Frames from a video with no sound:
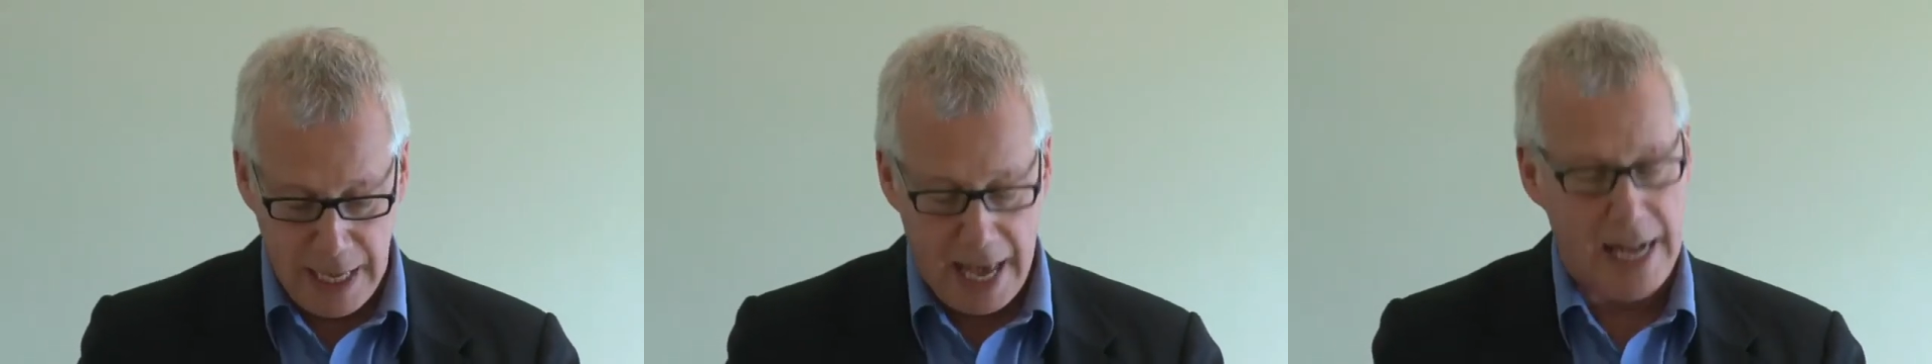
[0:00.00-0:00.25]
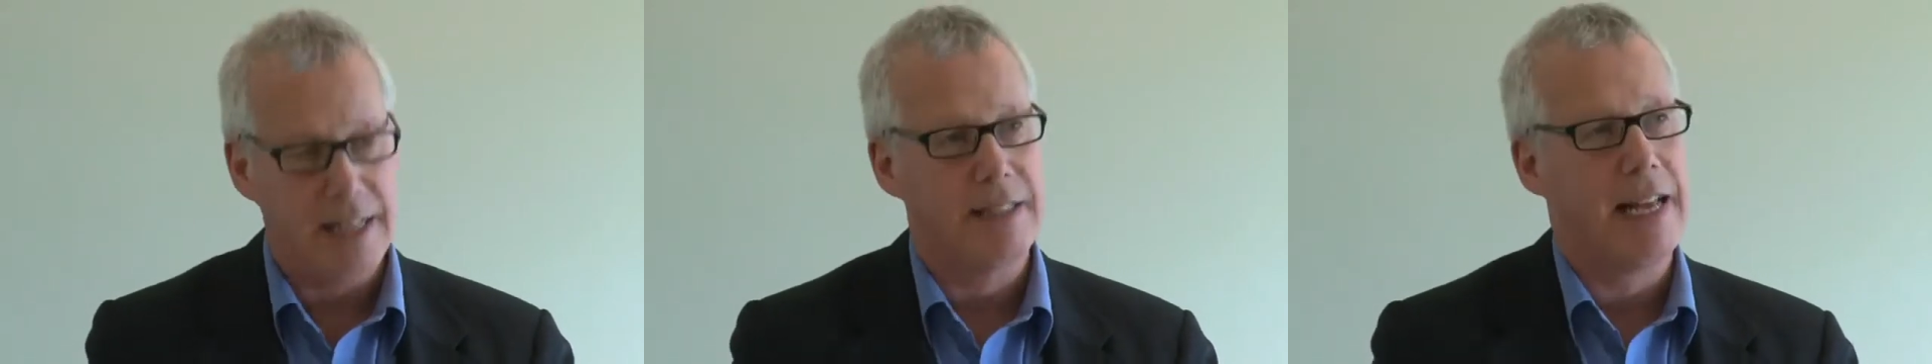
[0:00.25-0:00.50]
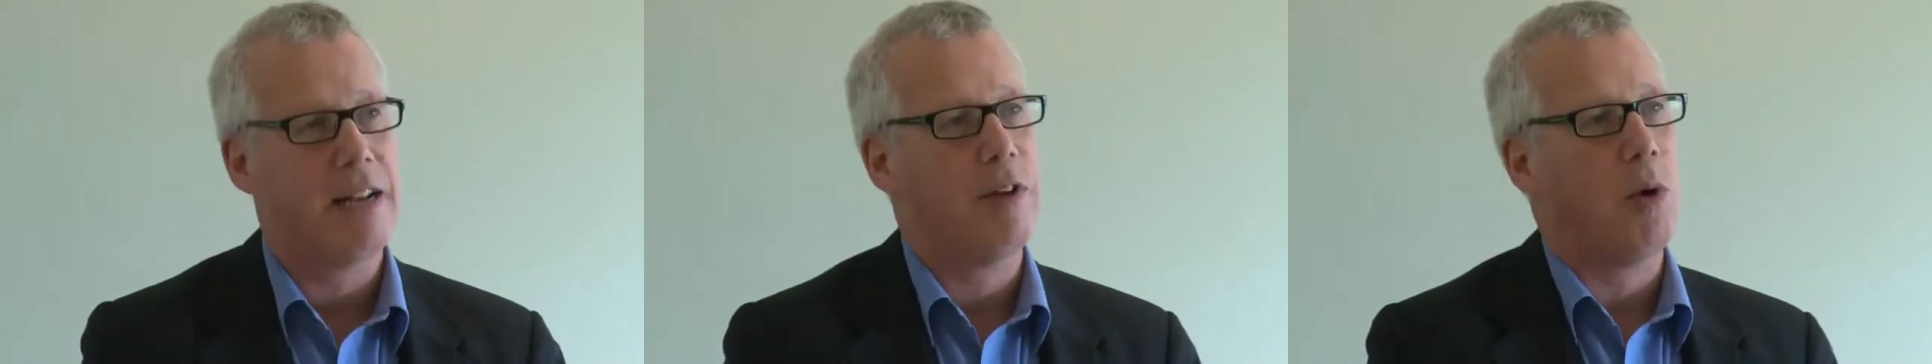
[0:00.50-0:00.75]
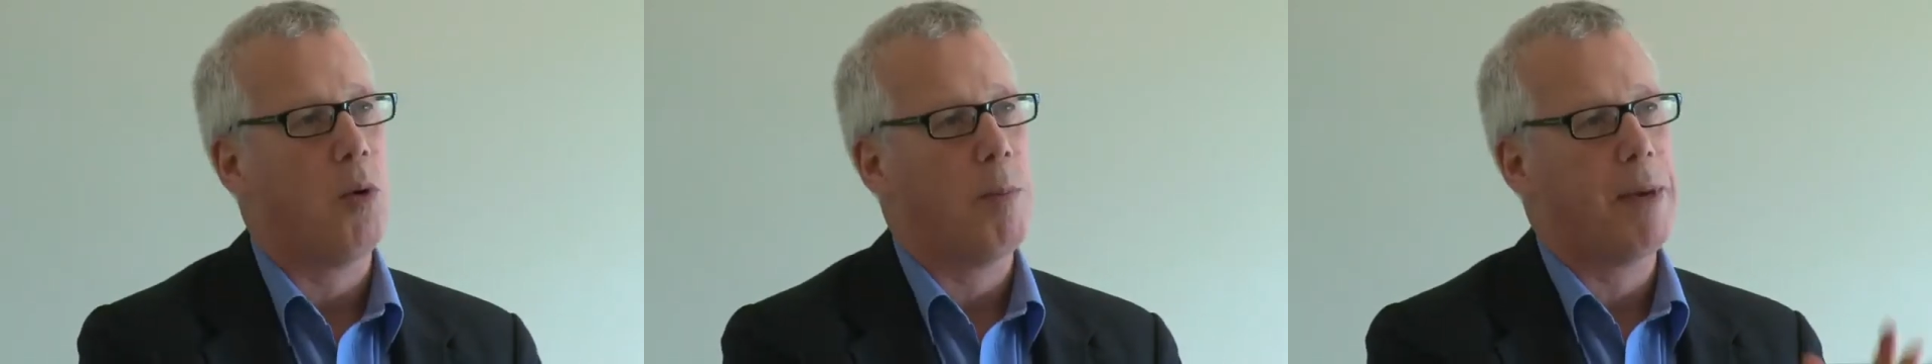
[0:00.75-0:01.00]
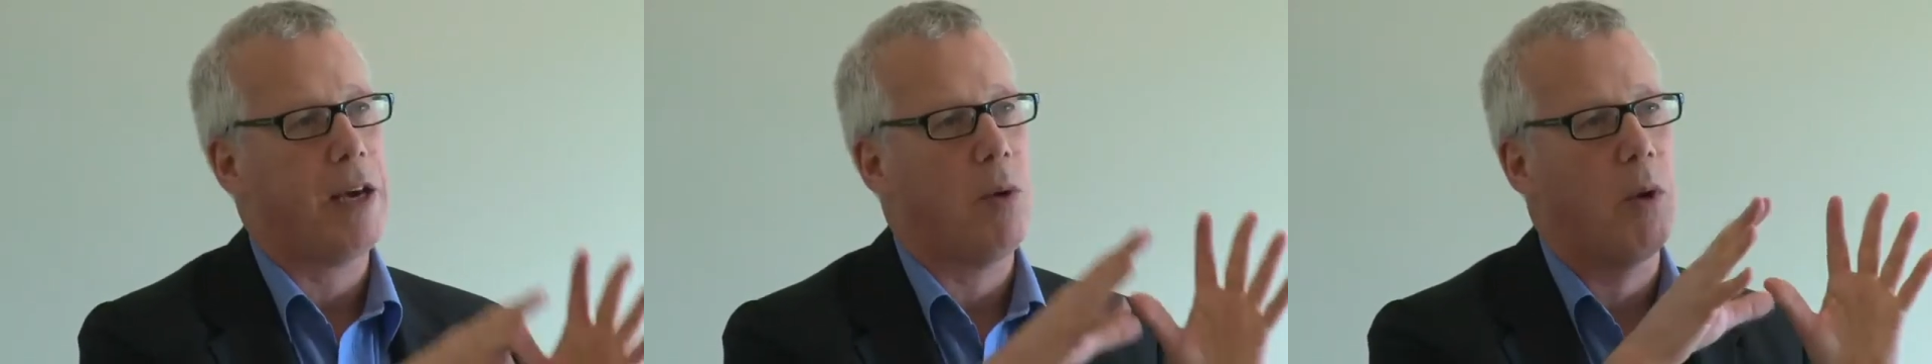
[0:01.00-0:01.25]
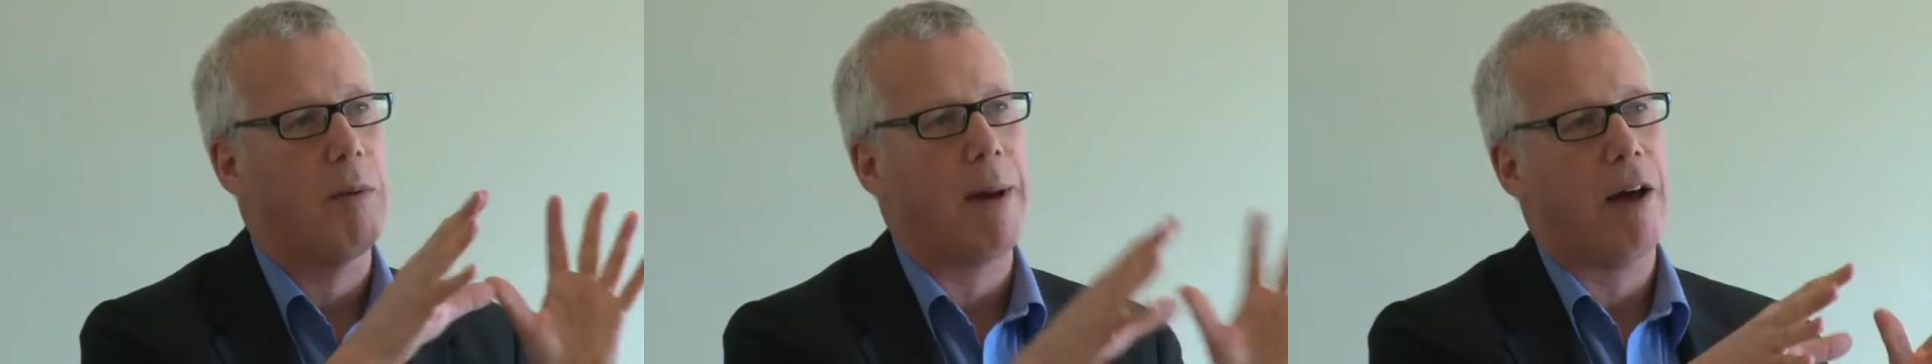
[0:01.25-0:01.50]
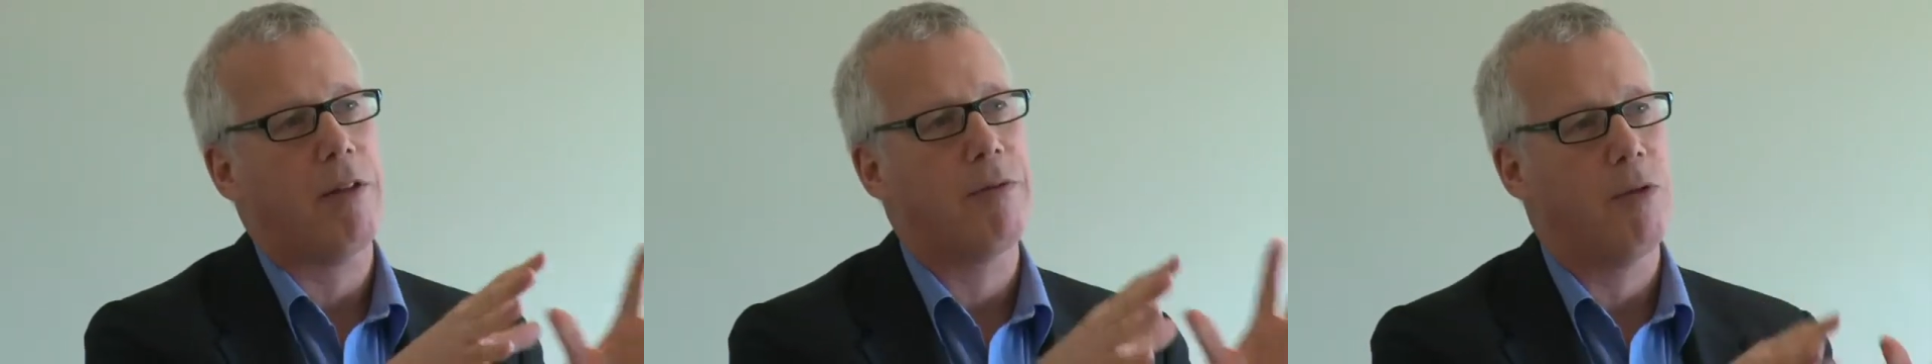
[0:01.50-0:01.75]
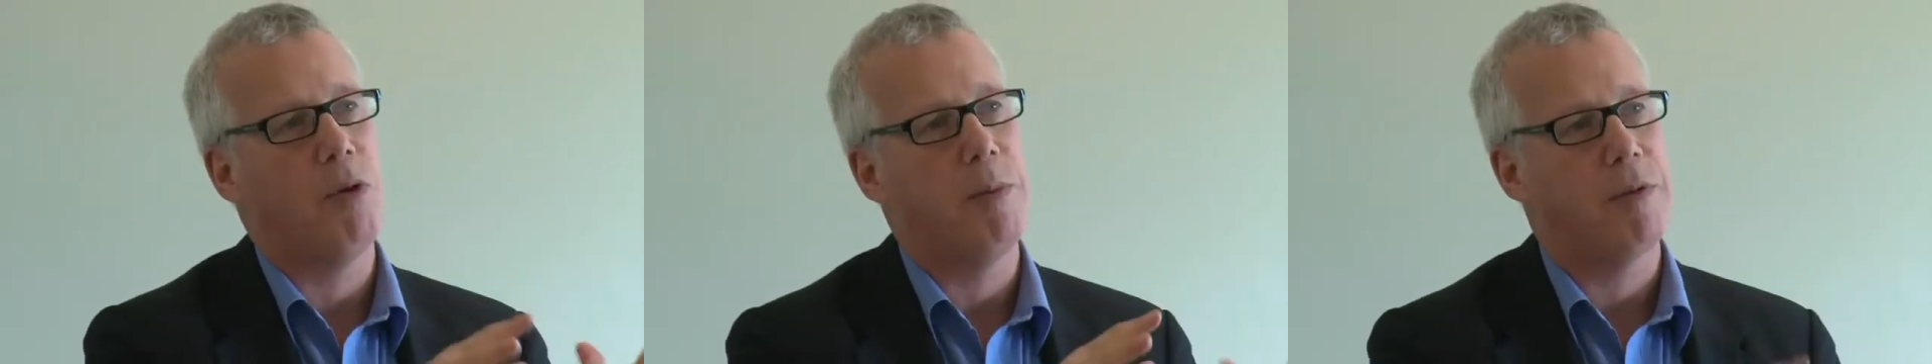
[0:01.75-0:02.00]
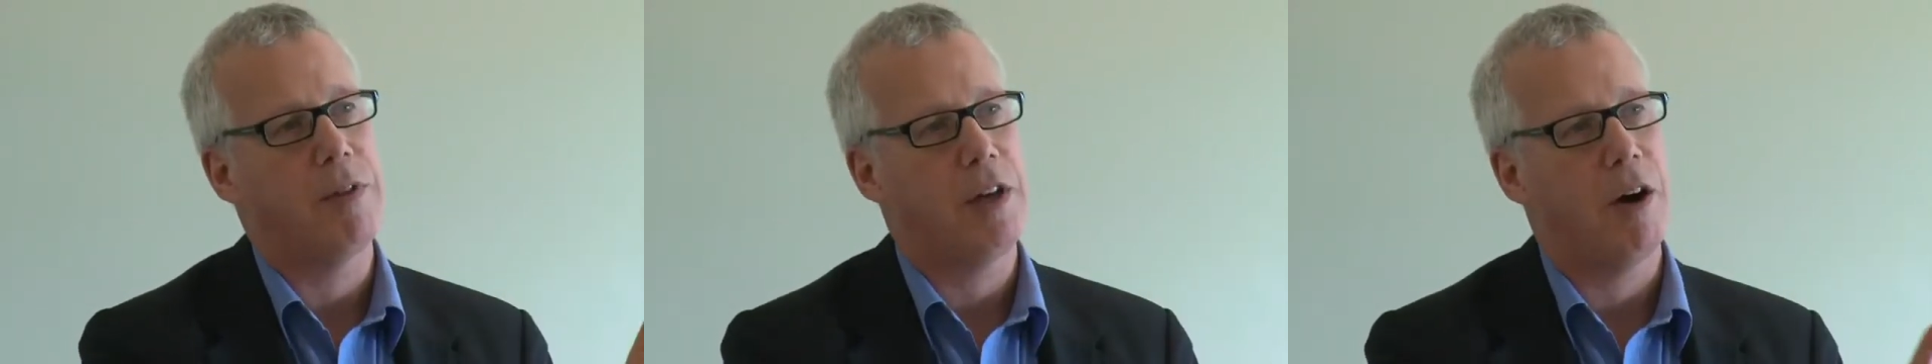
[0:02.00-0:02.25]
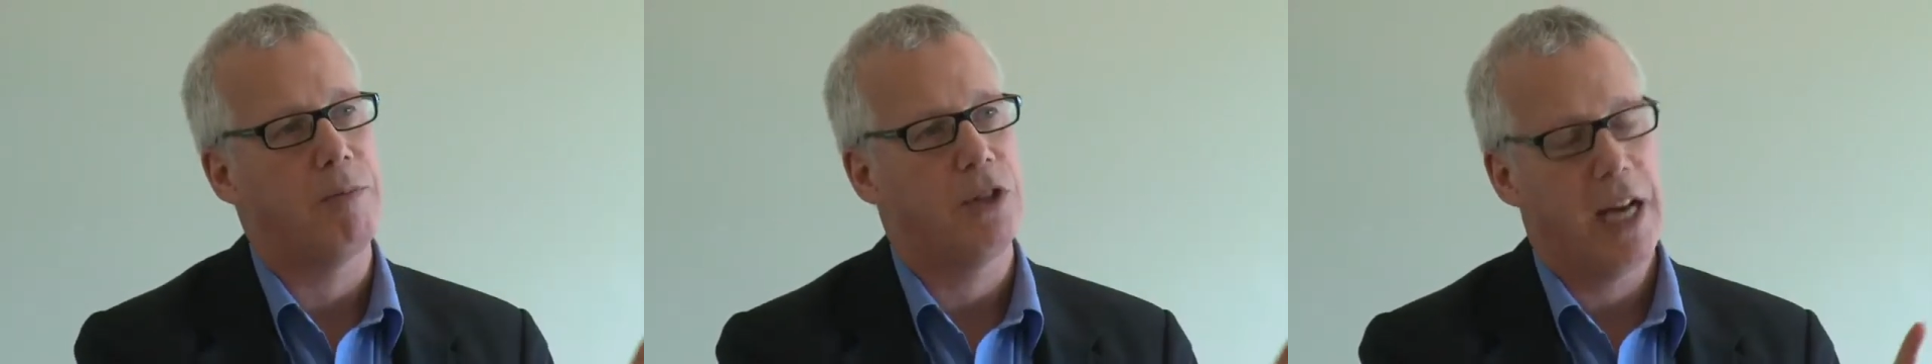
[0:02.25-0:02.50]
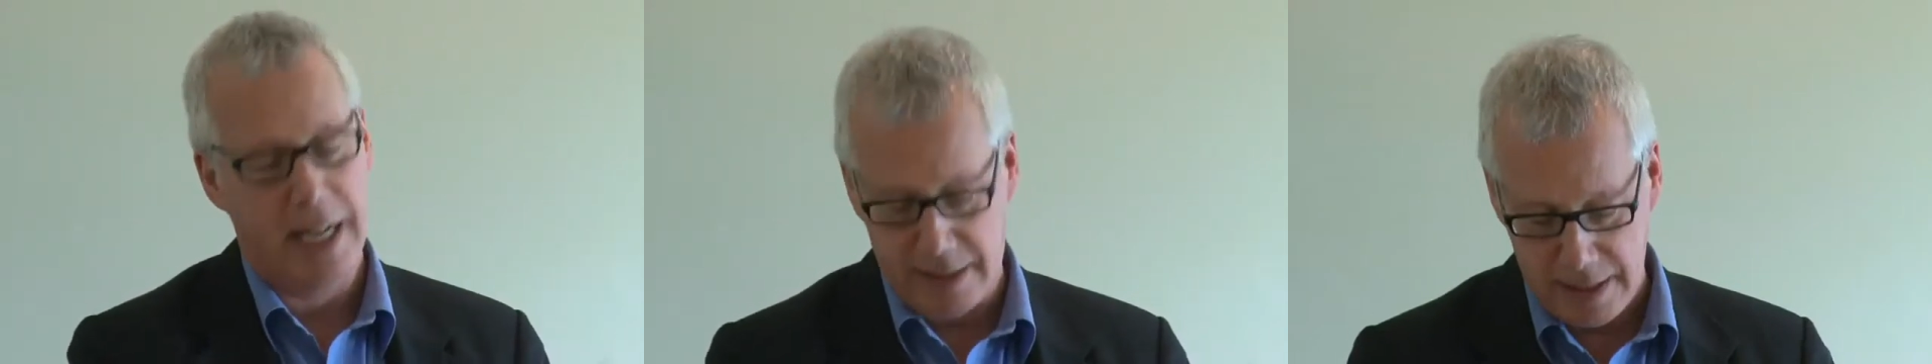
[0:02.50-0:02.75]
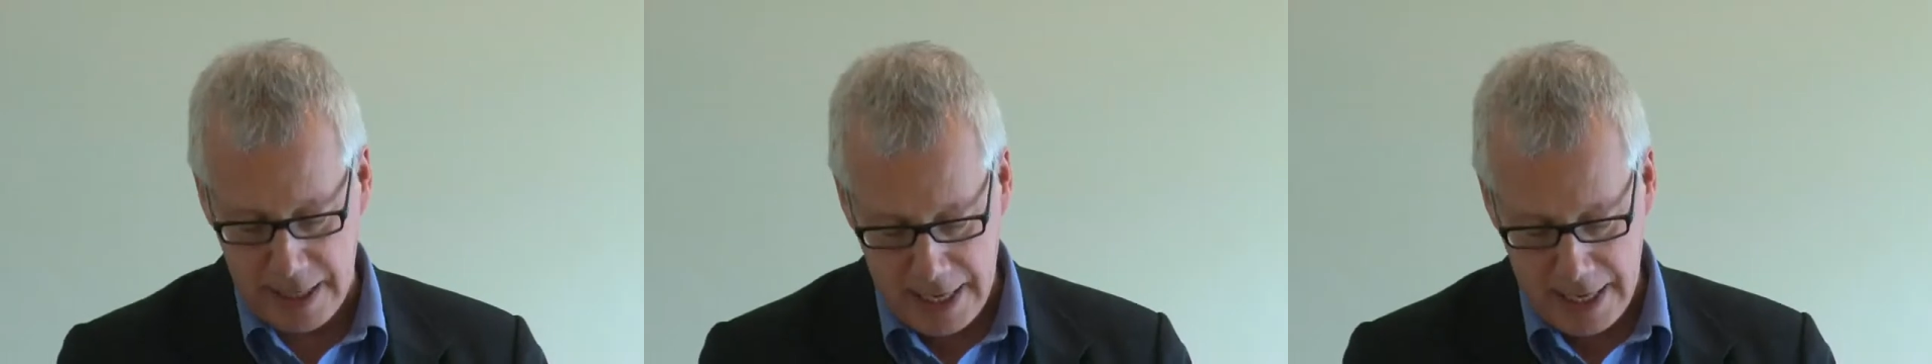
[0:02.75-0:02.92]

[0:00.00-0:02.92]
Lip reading: And instead of it being all about the form of the object,